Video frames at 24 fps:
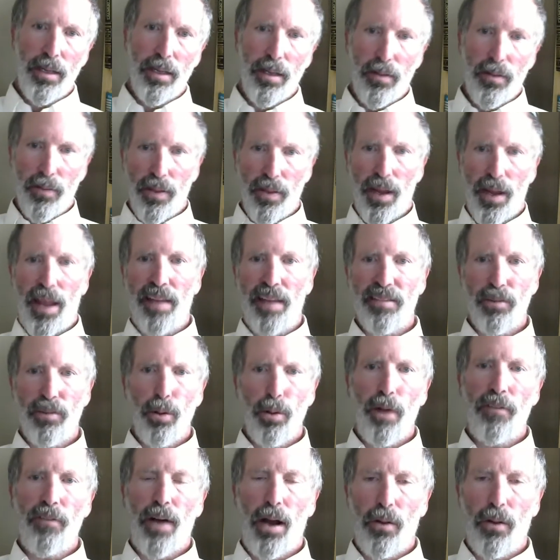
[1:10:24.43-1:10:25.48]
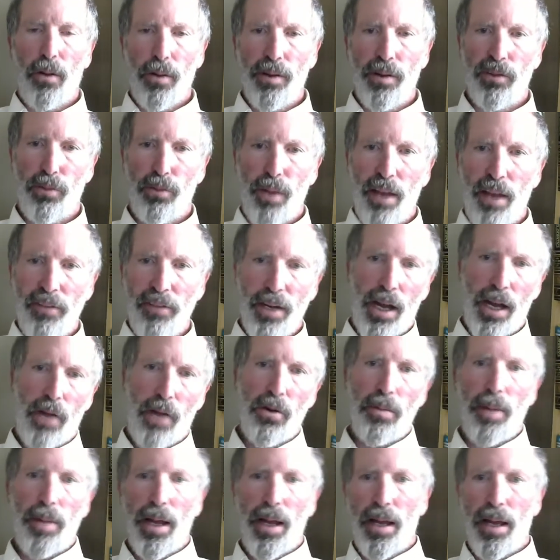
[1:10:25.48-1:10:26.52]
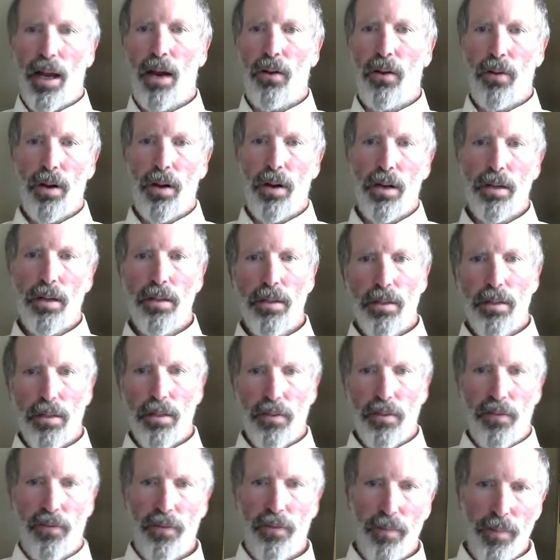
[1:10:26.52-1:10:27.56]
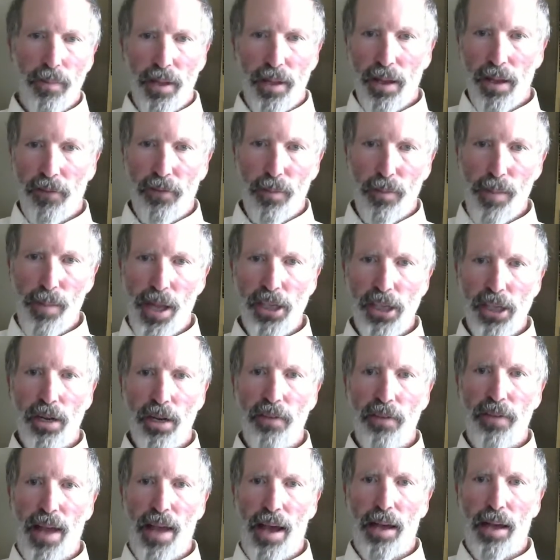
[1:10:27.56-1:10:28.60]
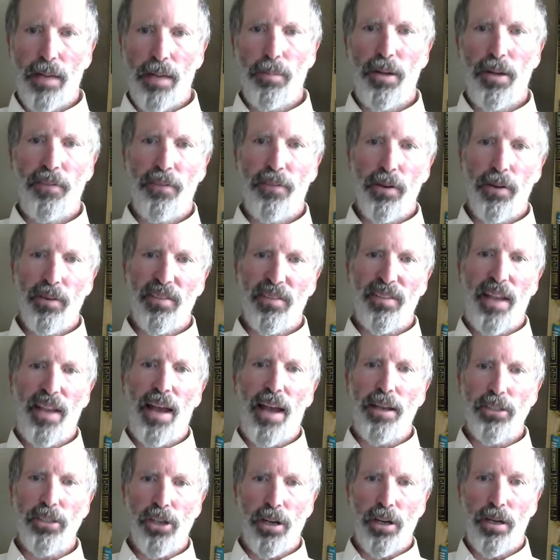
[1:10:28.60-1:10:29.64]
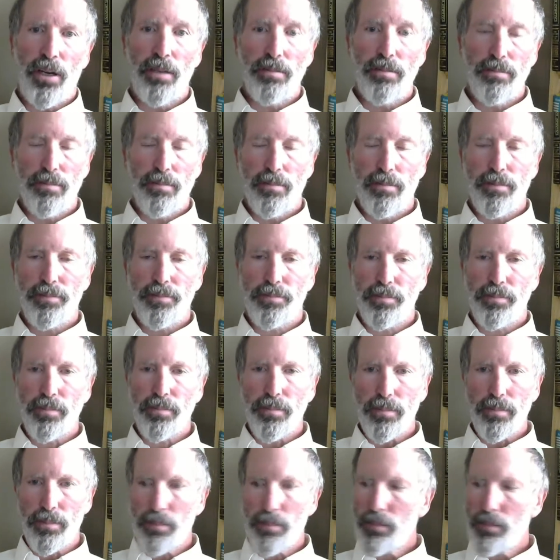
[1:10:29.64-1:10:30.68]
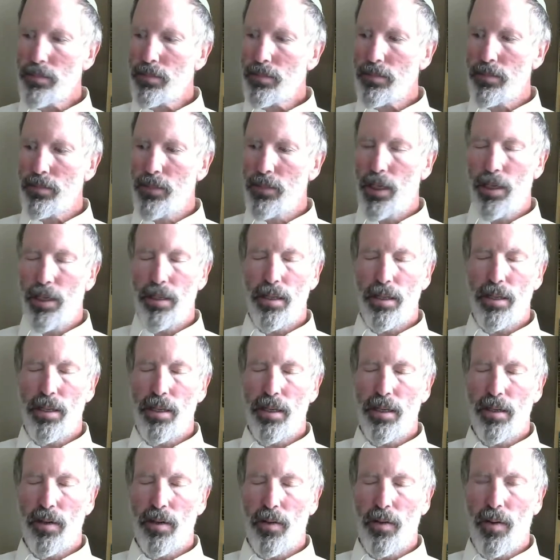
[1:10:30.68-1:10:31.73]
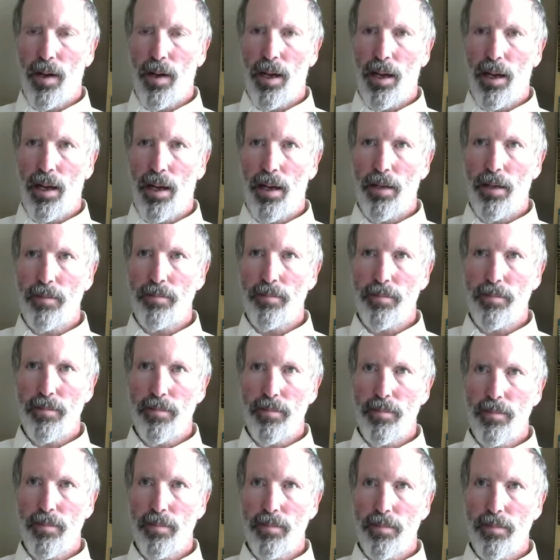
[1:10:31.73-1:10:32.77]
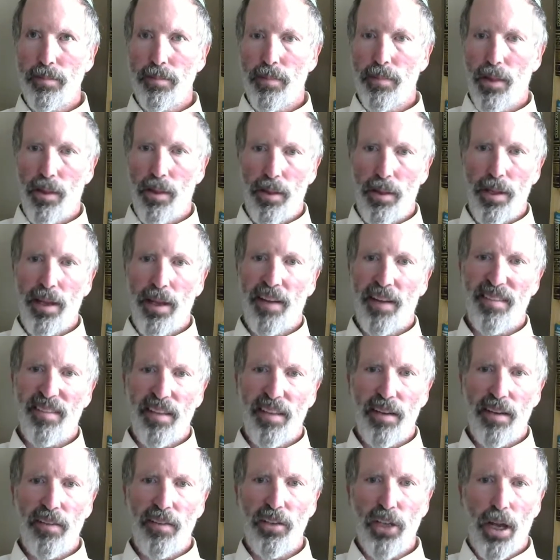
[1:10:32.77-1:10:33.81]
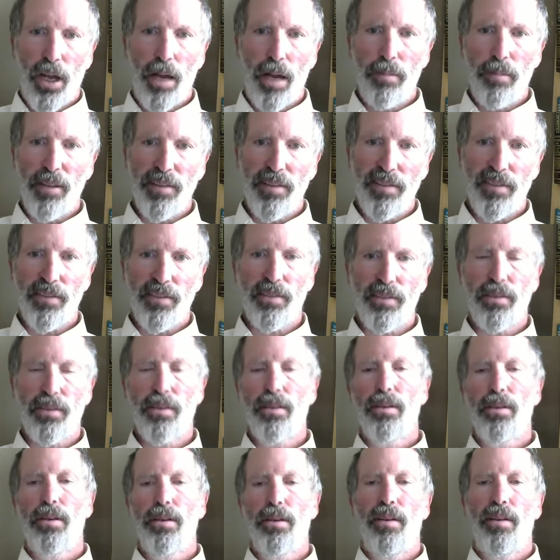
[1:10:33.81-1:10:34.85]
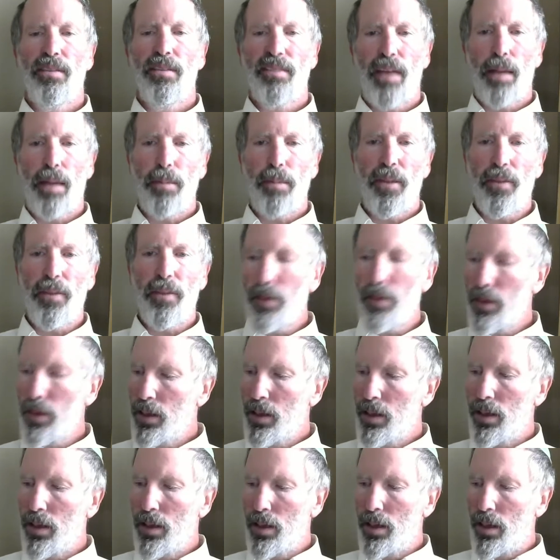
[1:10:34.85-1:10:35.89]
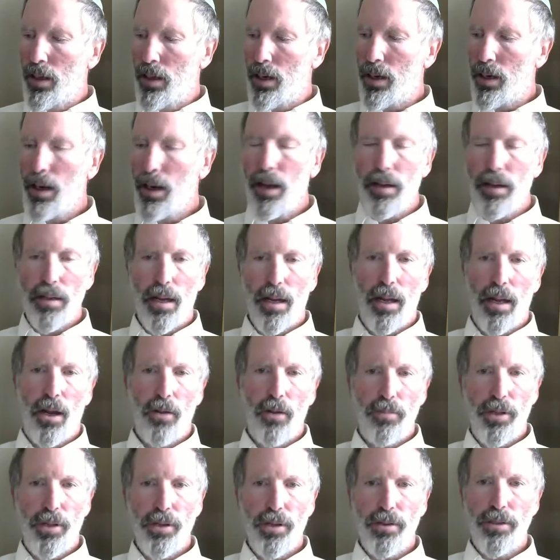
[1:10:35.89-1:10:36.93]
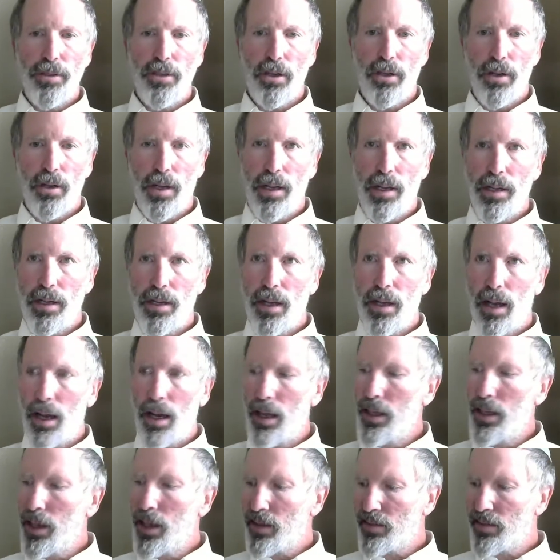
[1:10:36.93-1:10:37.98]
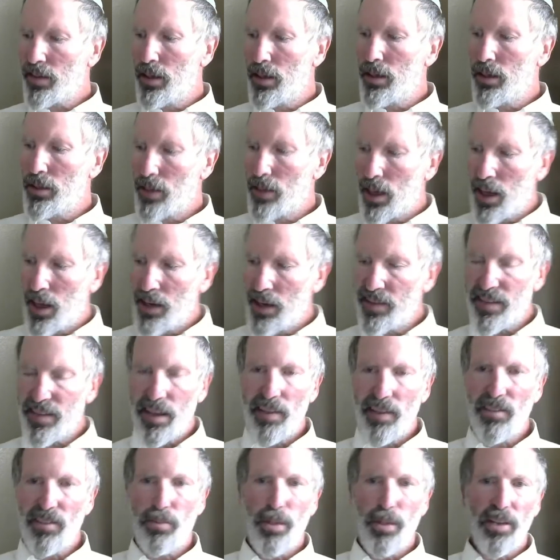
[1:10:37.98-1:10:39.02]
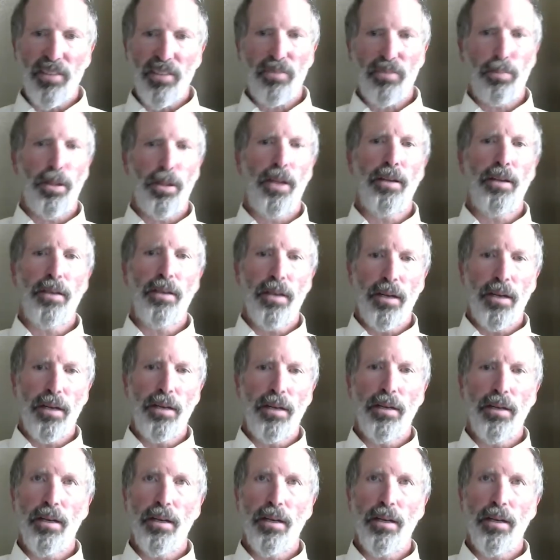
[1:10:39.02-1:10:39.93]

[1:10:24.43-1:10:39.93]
the last 12 hours, we have an hour by hour from the formation of Adam in full stature until the onset of Shabbos, Sabbath. All right, I hope you enjoyed. So Einstein's biggest blunder